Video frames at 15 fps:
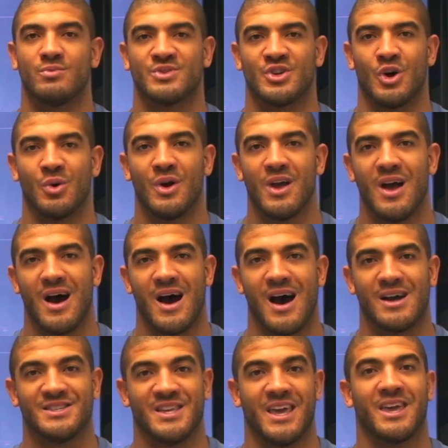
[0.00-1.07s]
So
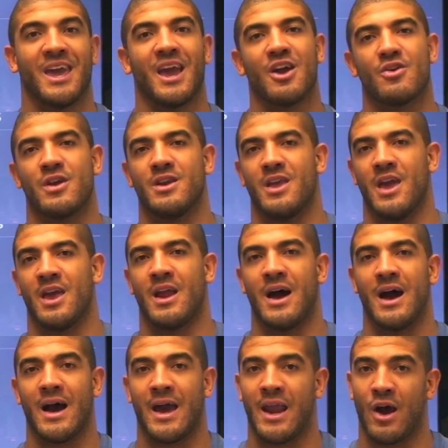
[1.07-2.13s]
take care, and
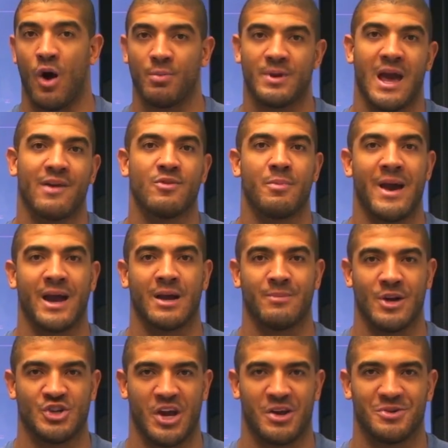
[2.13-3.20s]
I hope to have you back on
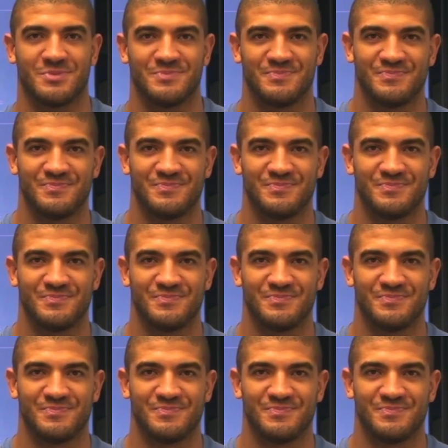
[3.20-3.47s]
my channel.